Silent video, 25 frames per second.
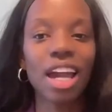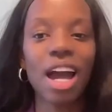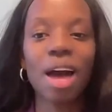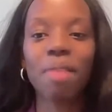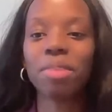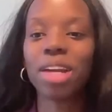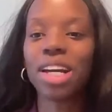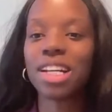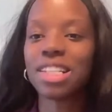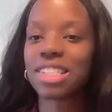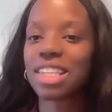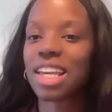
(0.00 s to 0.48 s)
I'm
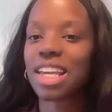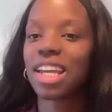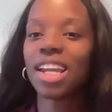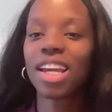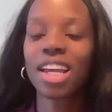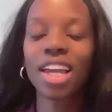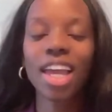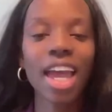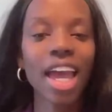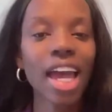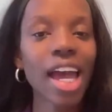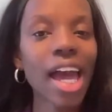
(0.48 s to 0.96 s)
not saying
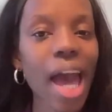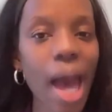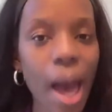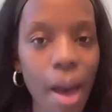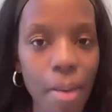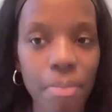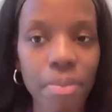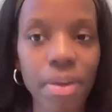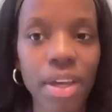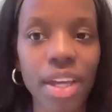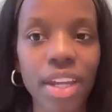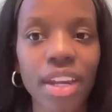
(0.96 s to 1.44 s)
it can't
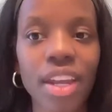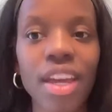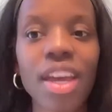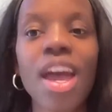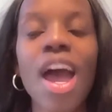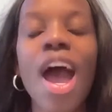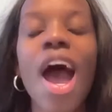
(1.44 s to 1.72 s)
happen.